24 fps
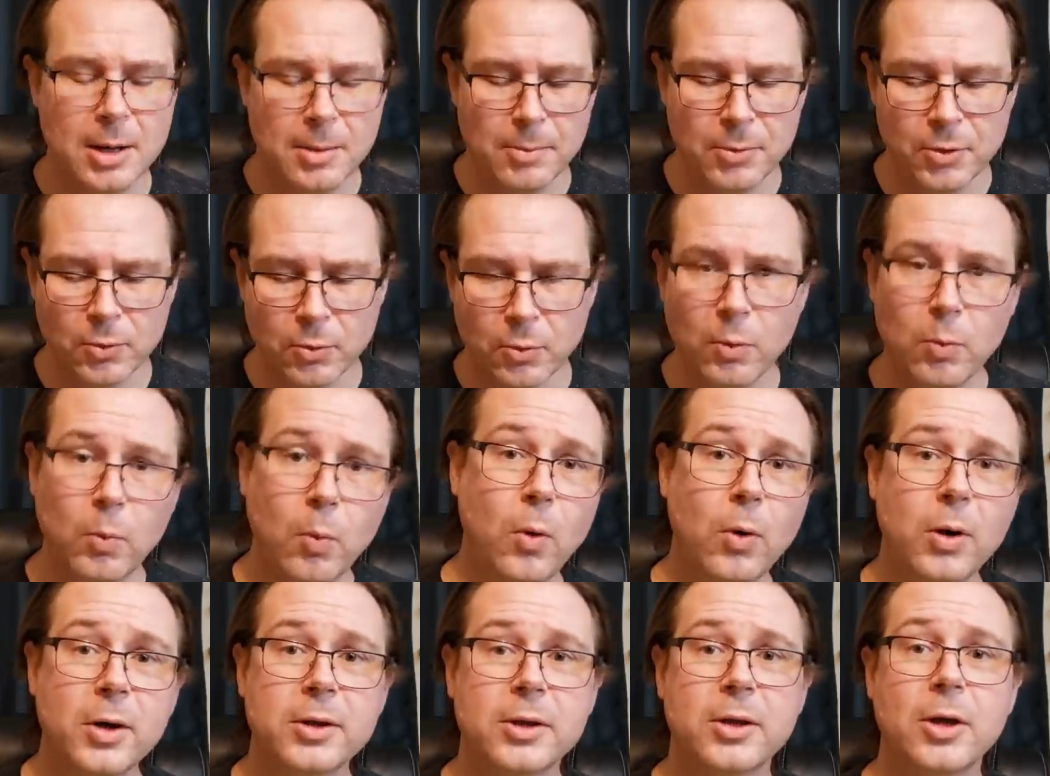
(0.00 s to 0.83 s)
The
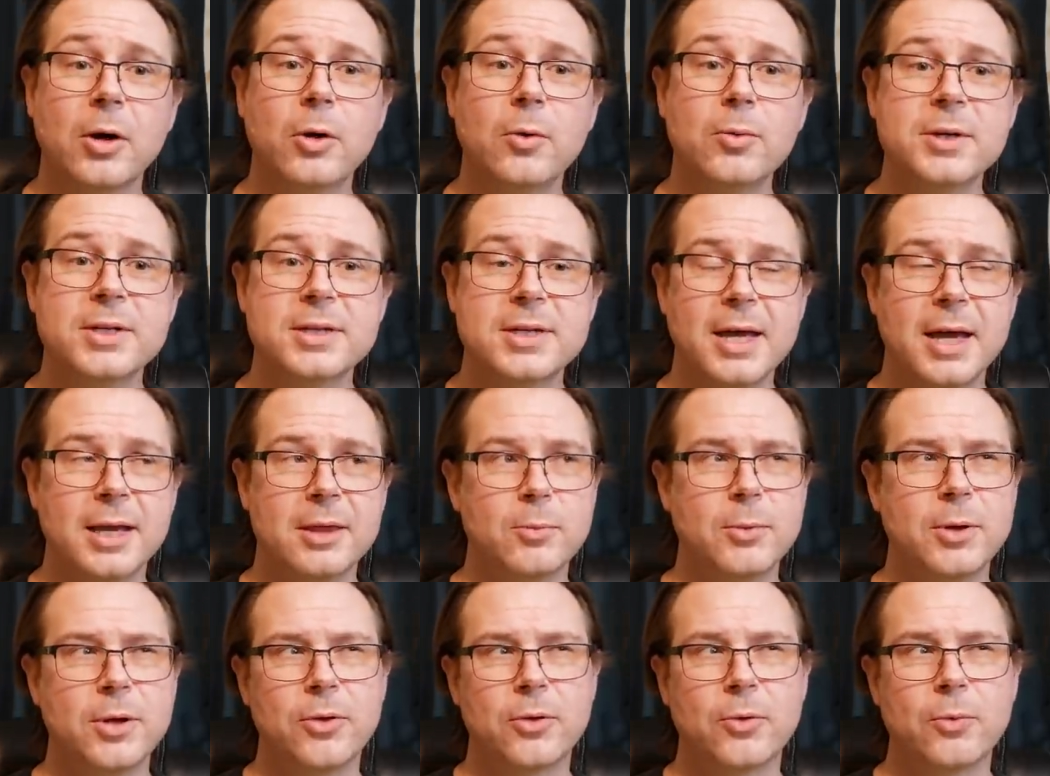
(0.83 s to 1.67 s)
reward, though, is
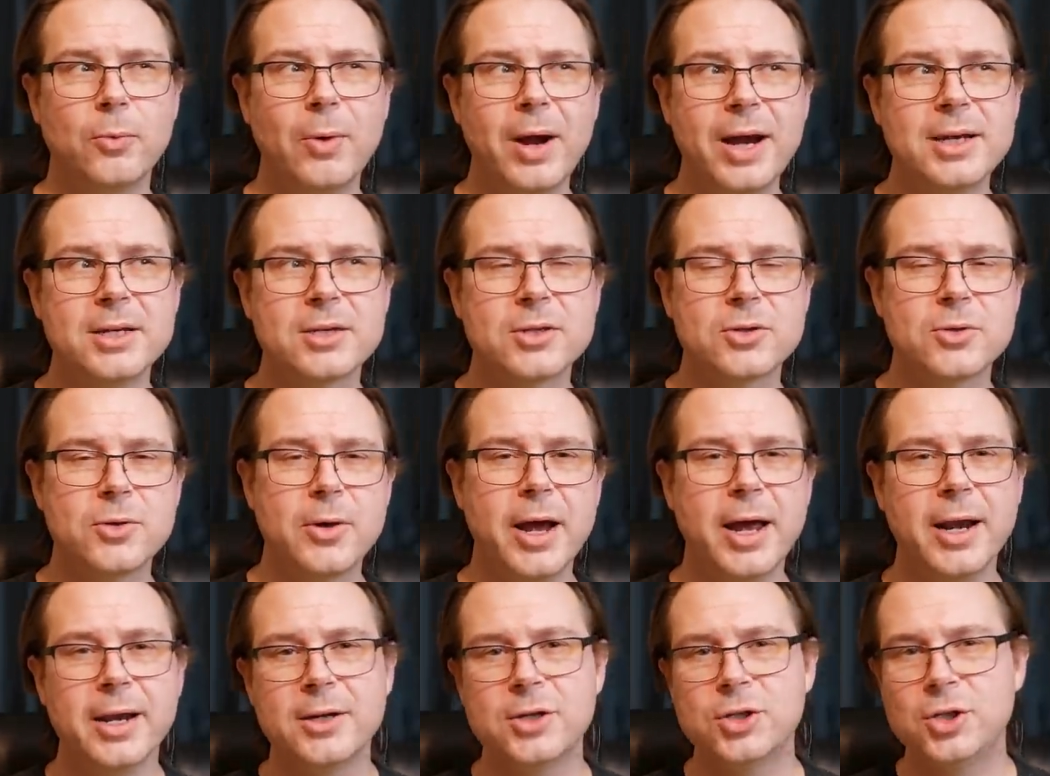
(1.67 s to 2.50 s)
that with the right
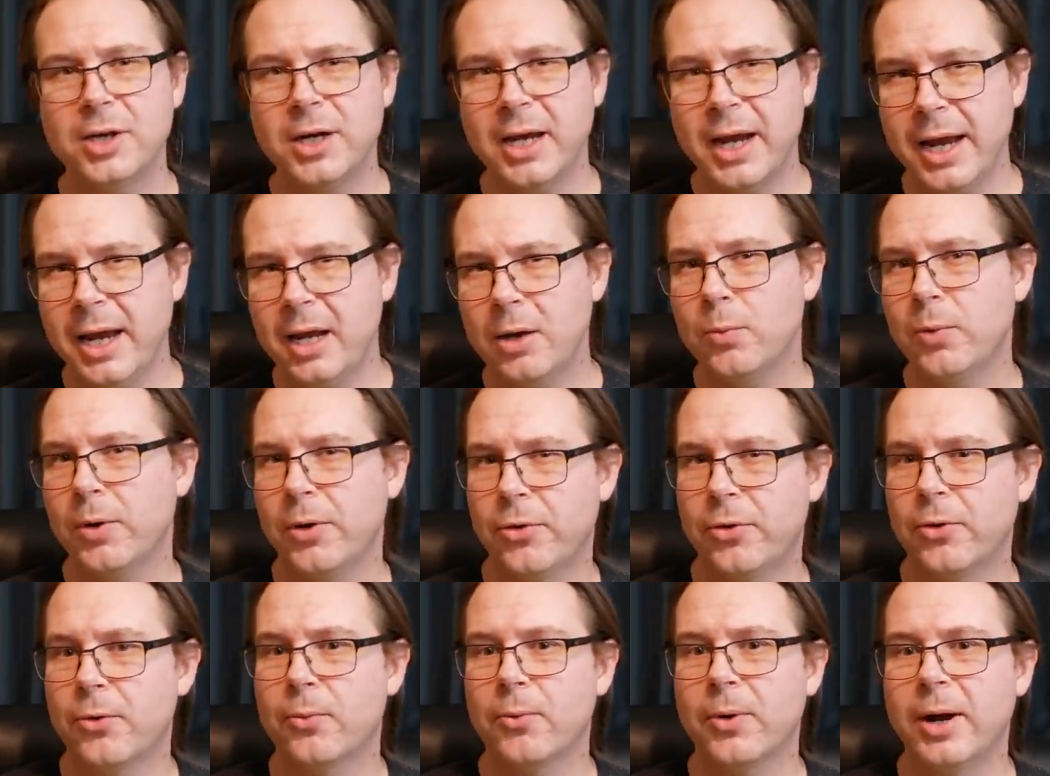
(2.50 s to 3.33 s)
strategy and
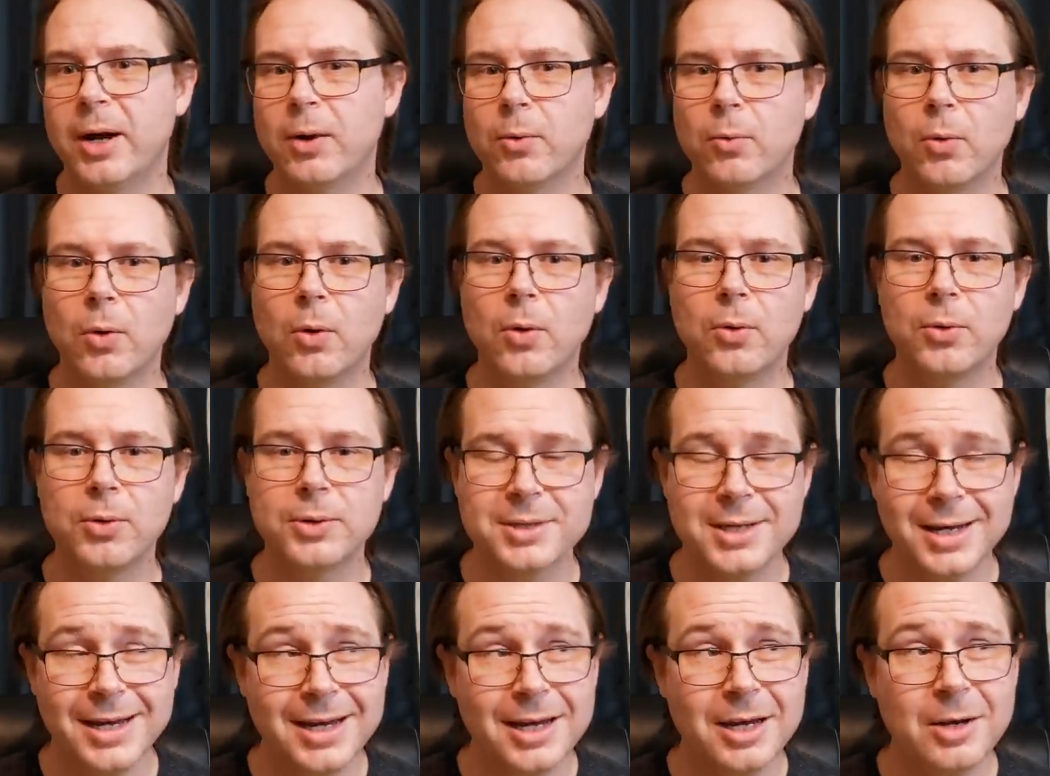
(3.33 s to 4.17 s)
with the right
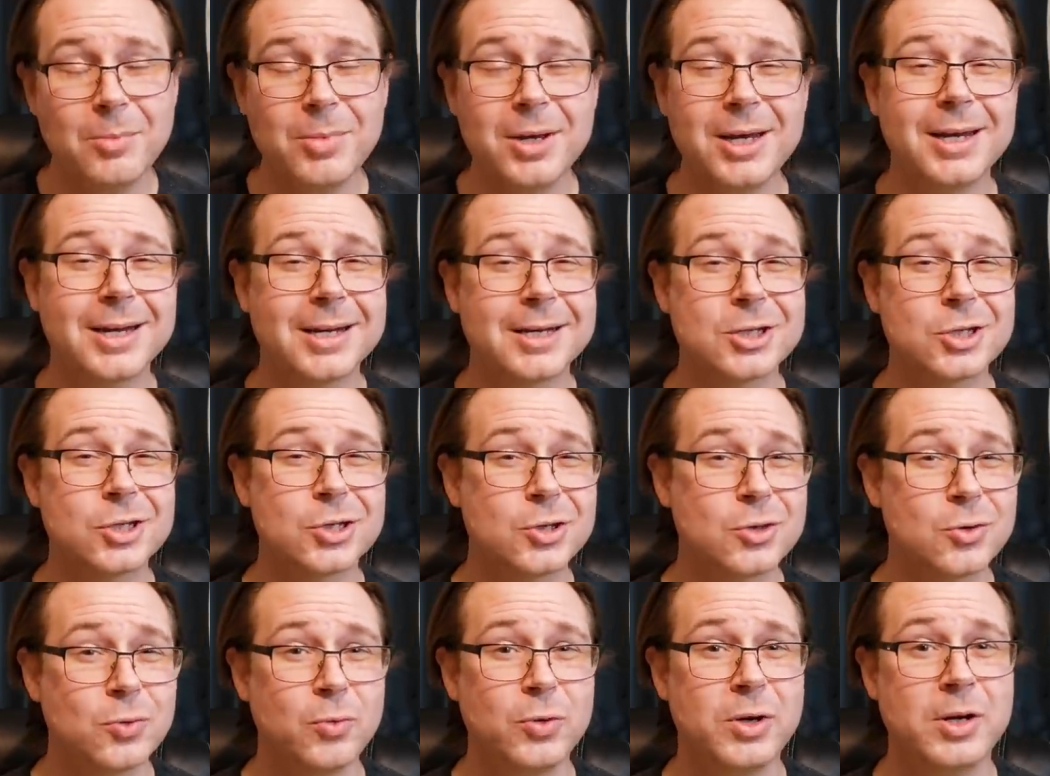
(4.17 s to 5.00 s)
roles, it can be
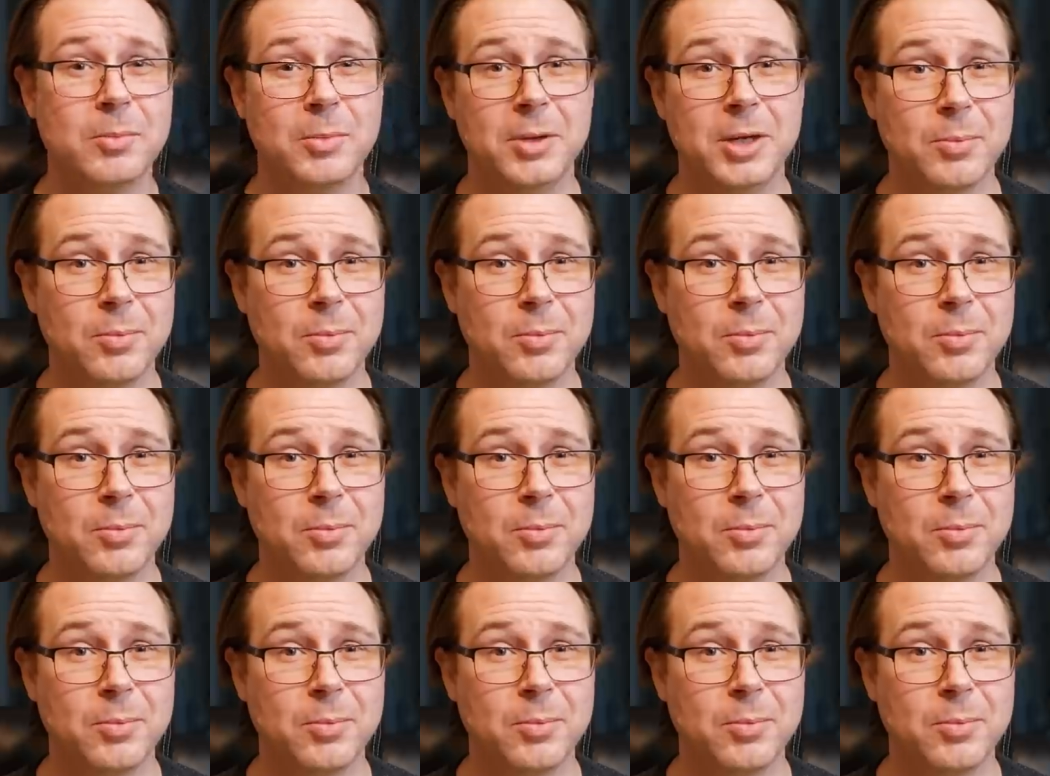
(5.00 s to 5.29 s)
extremely